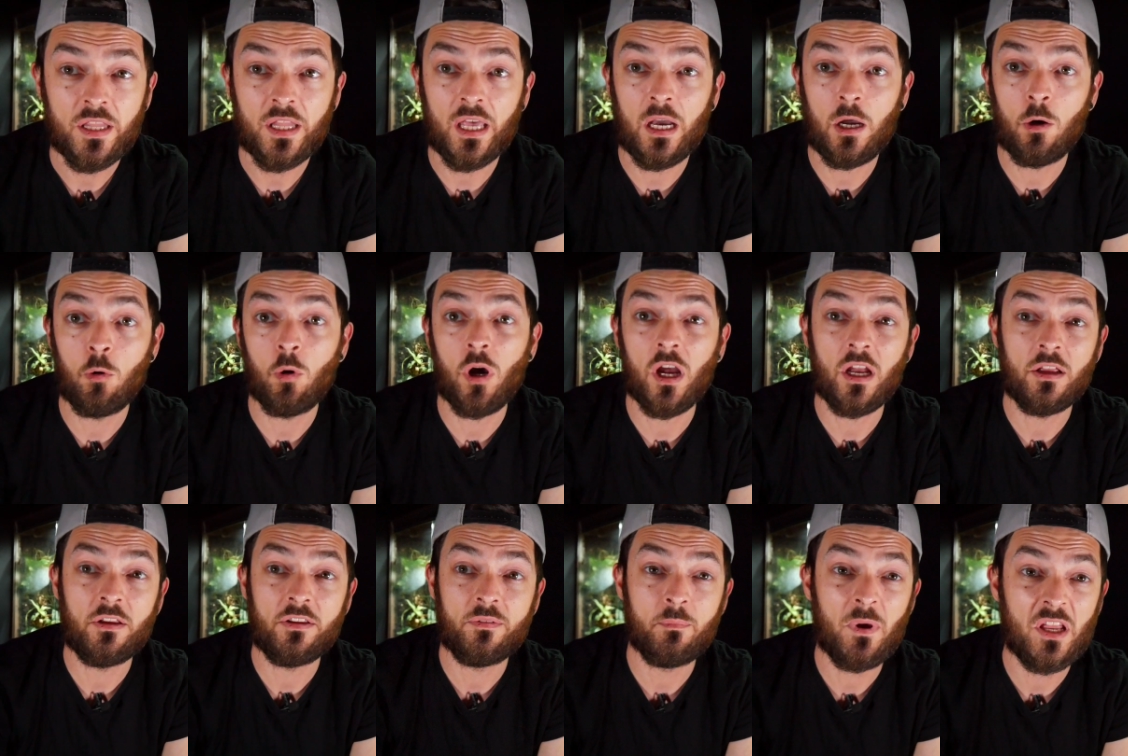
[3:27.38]
Now
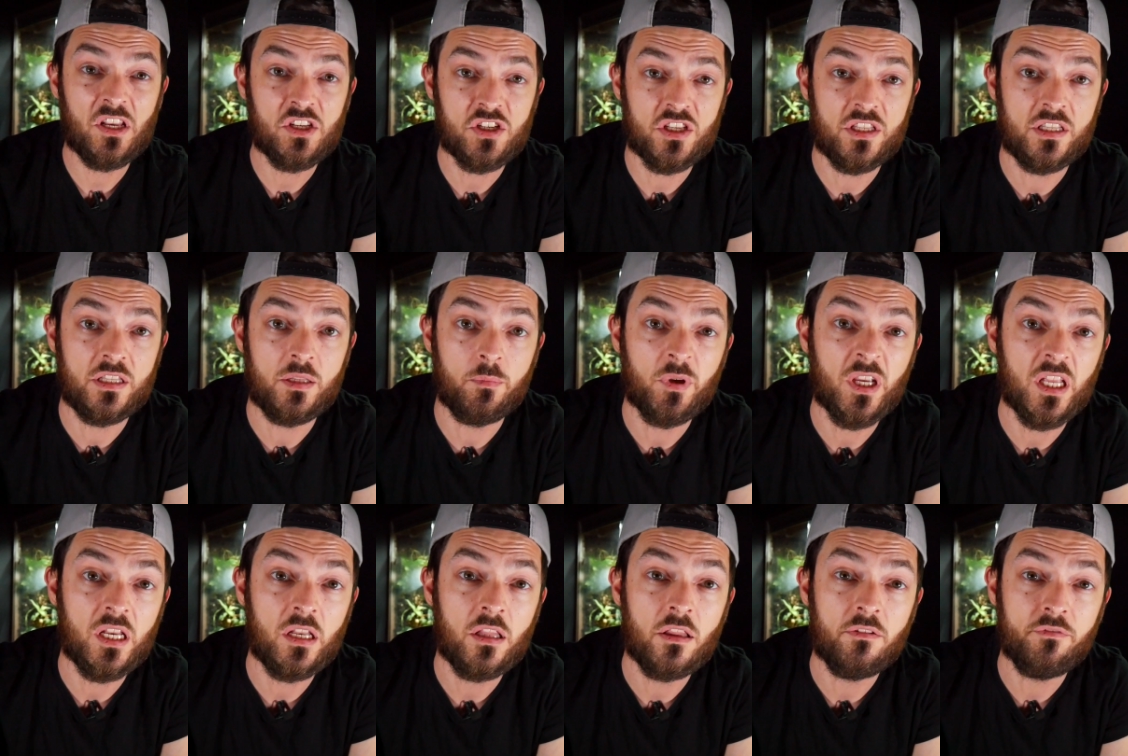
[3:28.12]
I mentioned in the
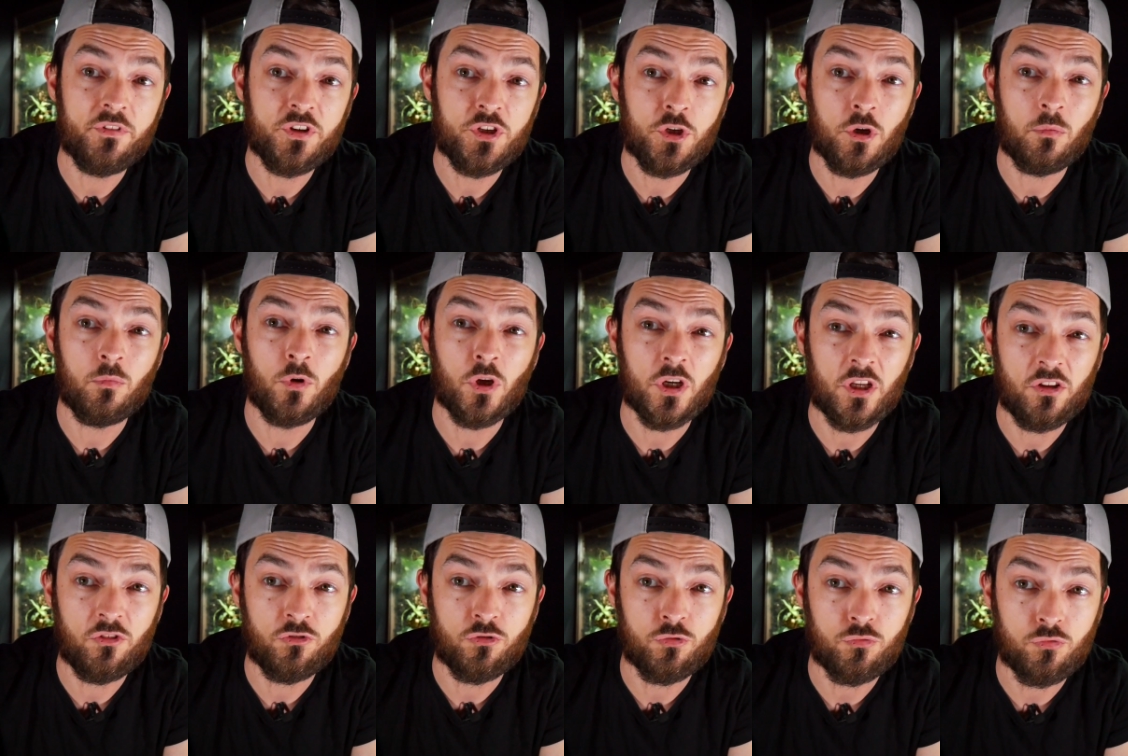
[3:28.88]
beginning of the video, I'm
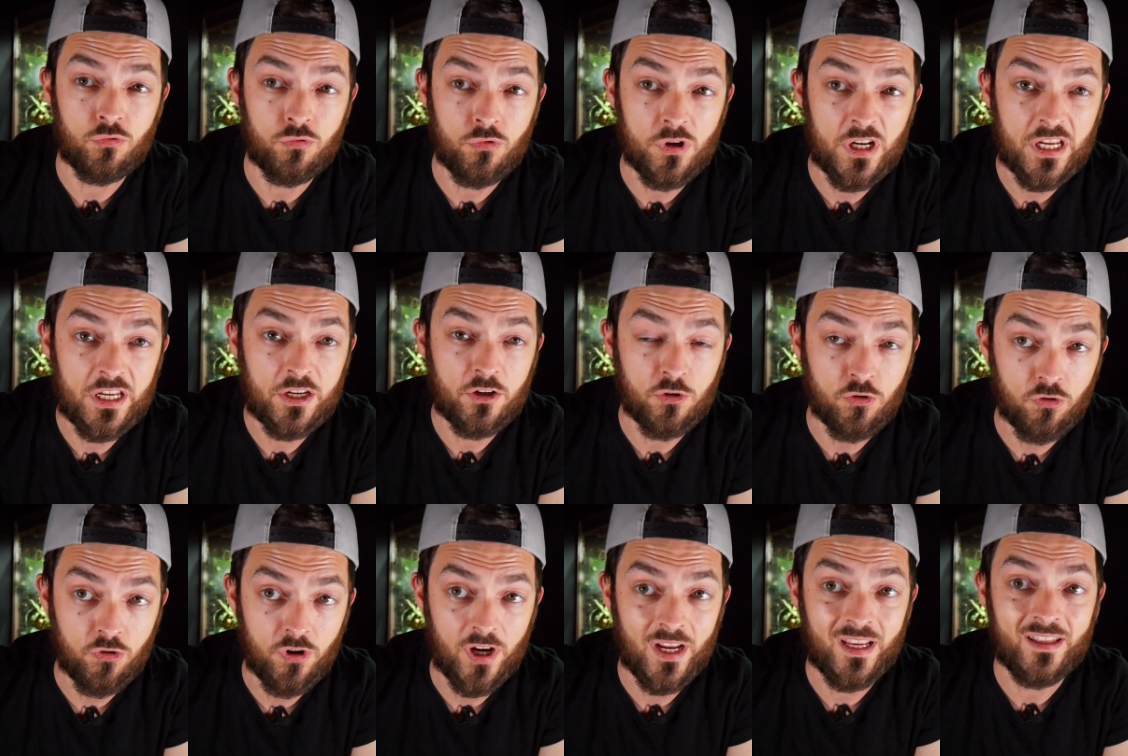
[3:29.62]
looking to
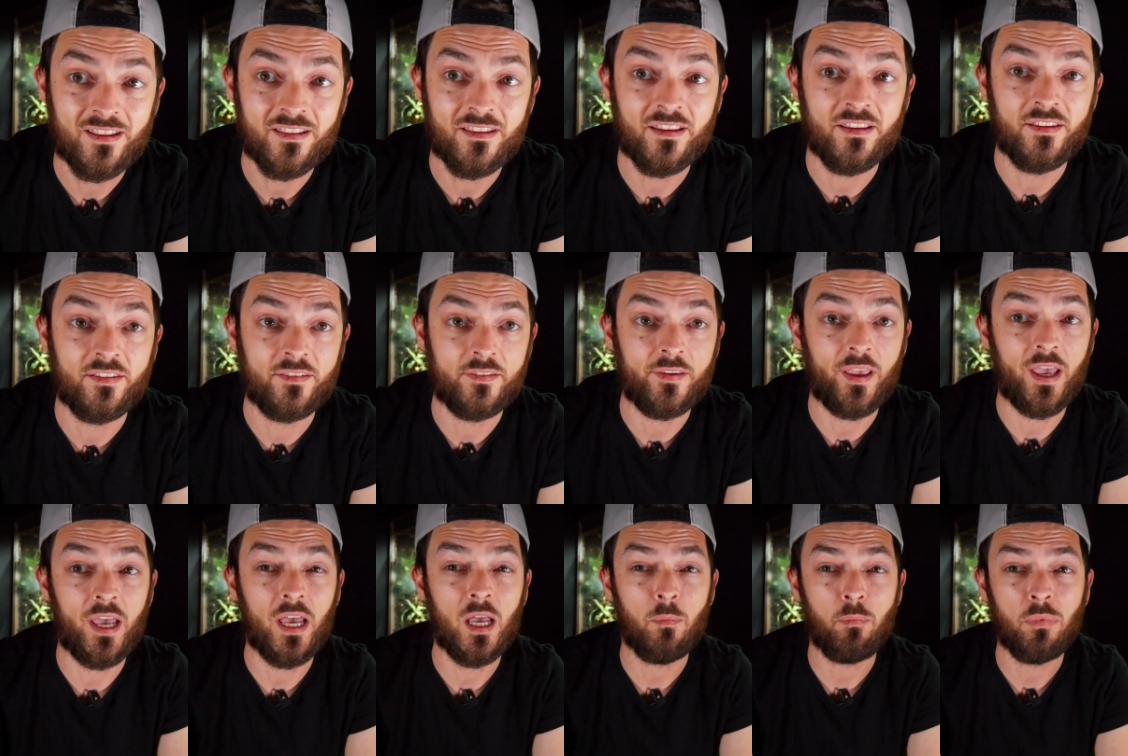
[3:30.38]
recreate this
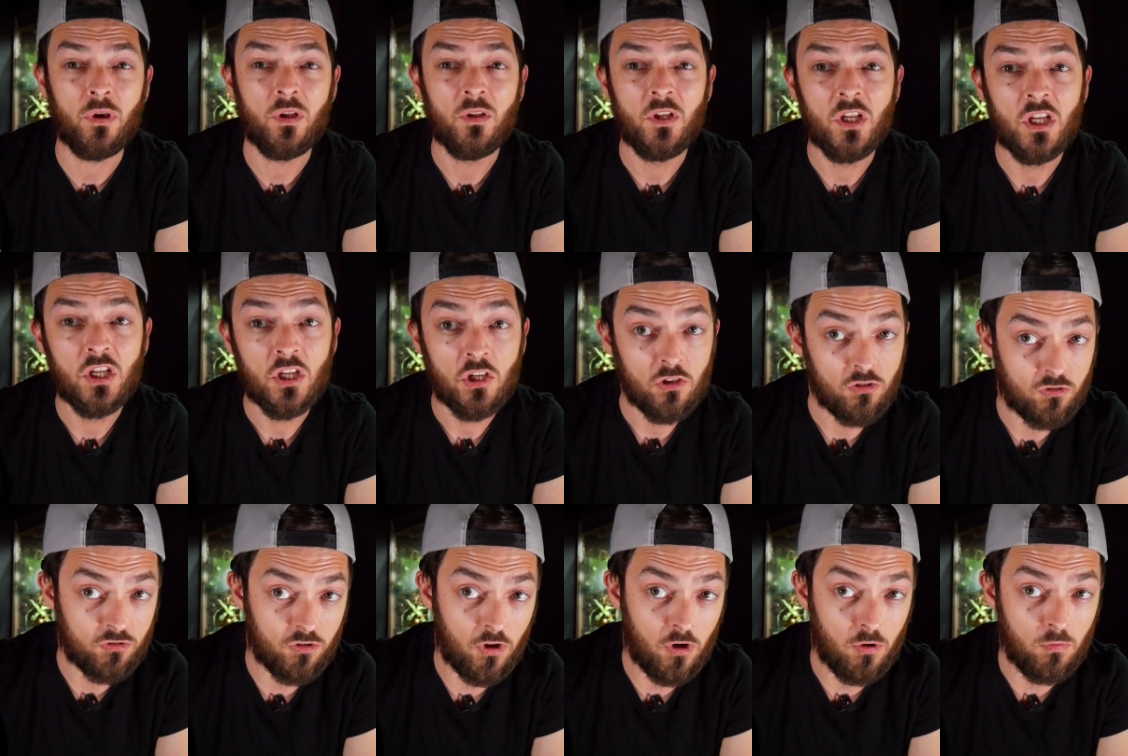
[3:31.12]
setup.
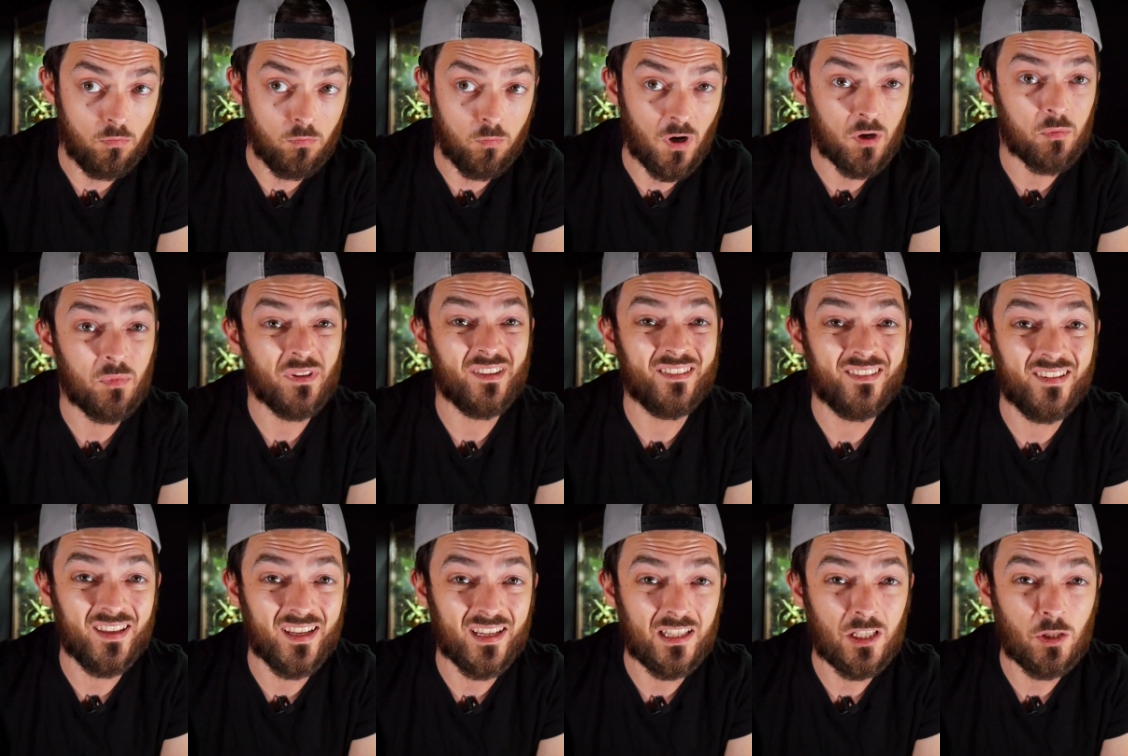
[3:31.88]
So why don't we
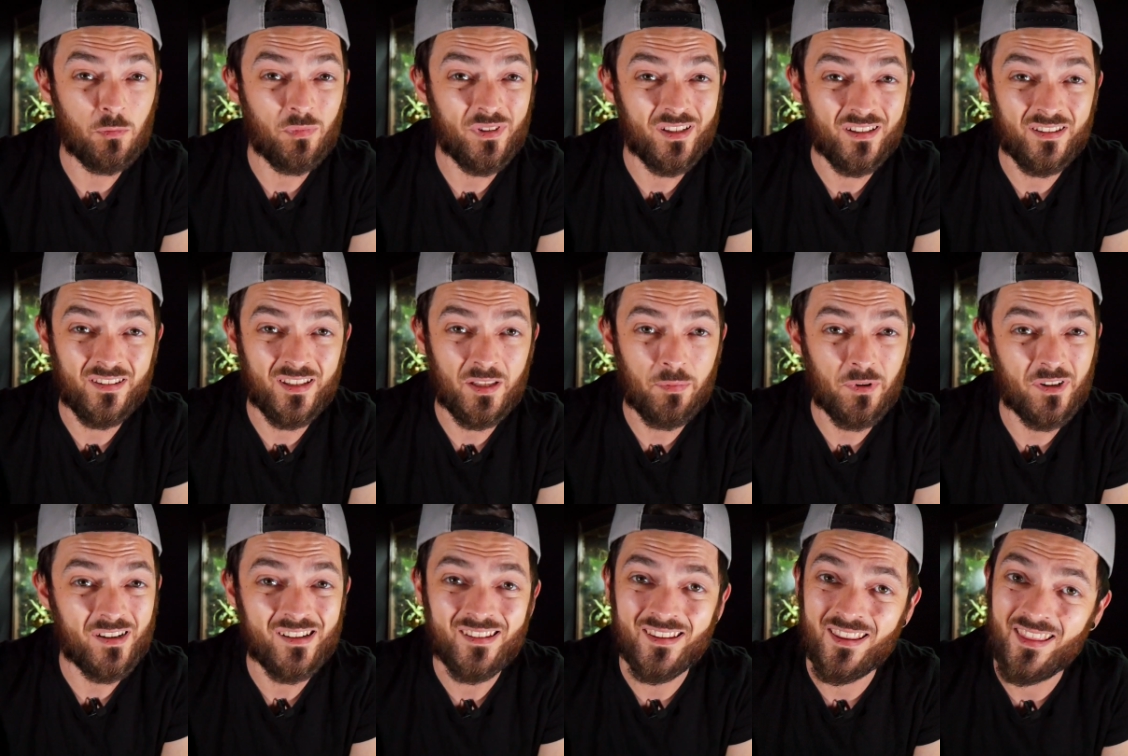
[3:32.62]
dig a little bit
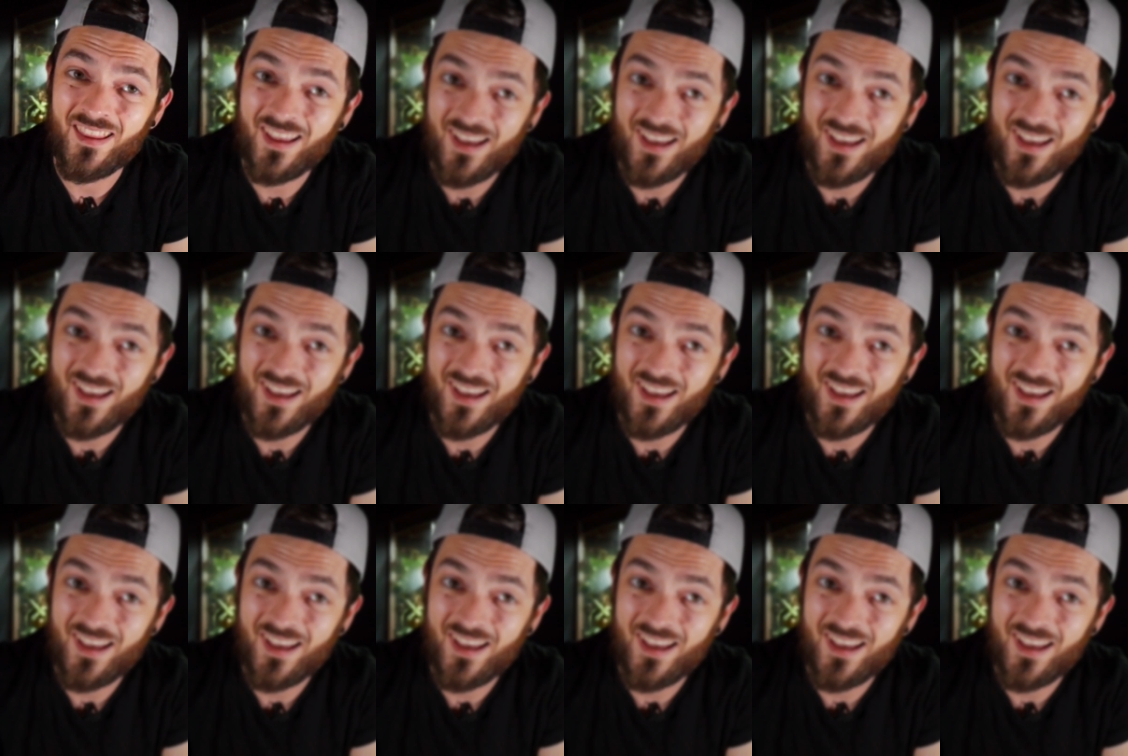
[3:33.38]
deeper into